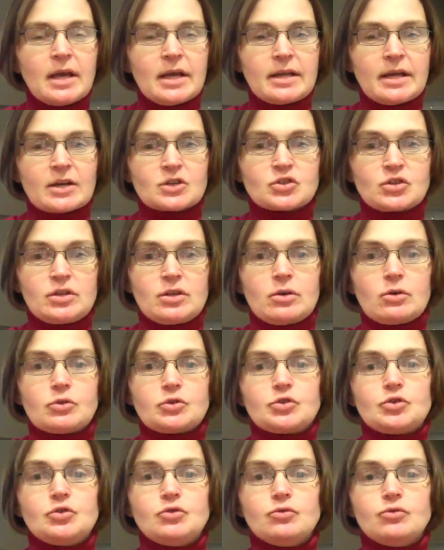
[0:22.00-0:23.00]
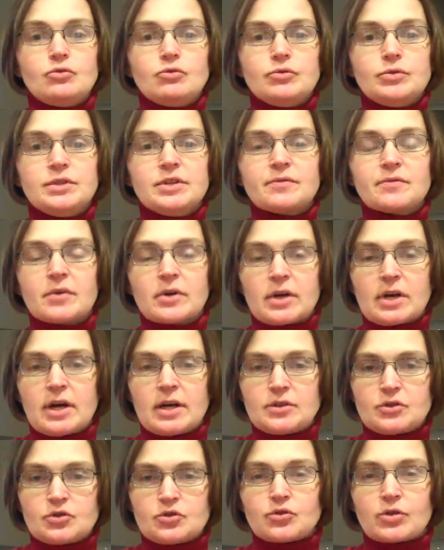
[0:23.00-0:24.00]
And actually there are two different
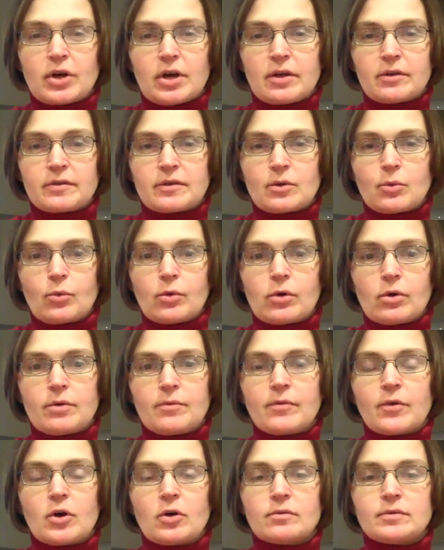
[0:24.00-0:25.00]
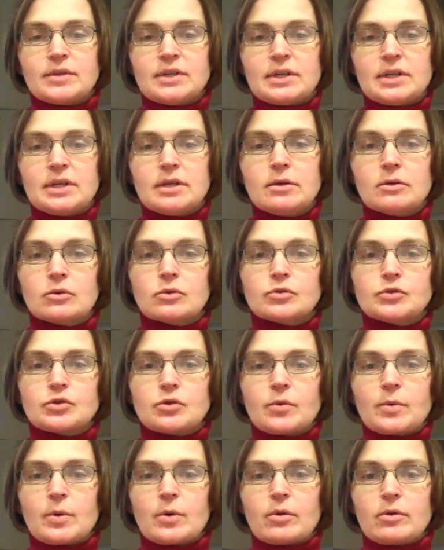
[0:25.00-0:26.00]
kinds of trials that we're involved in here.
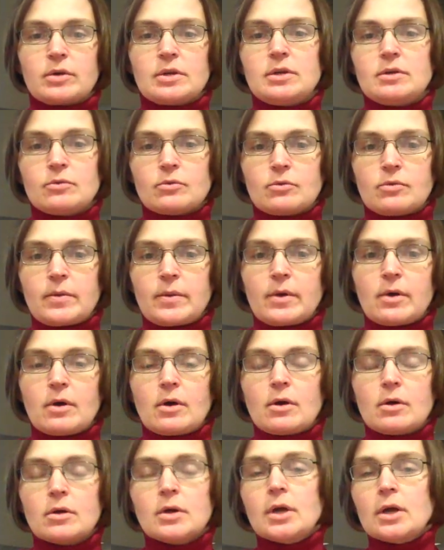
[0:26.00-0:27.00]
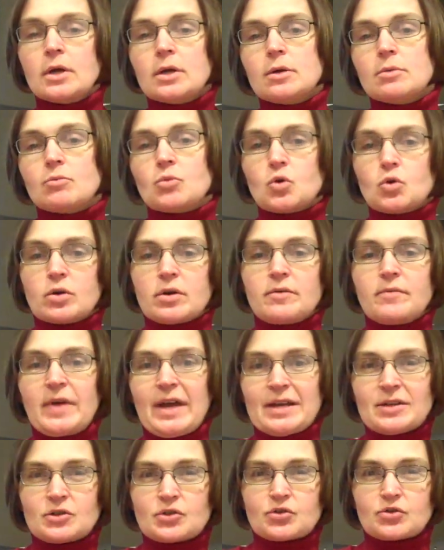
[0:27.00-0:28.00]
So there are either the more
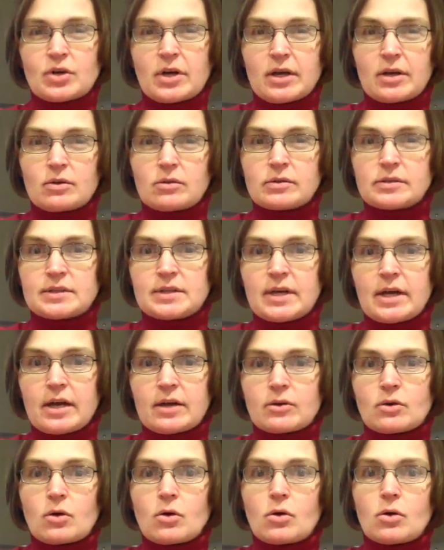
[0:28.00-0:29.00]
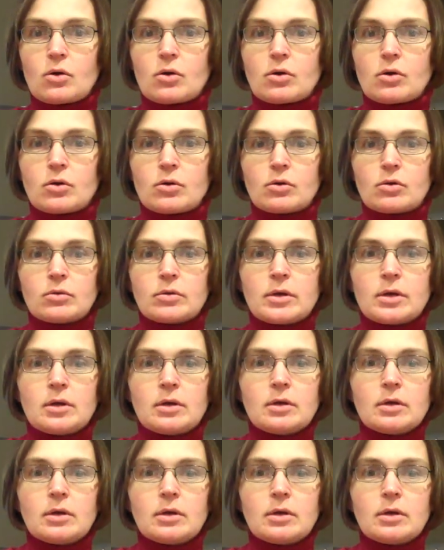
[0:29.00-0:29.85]
advanced trials that are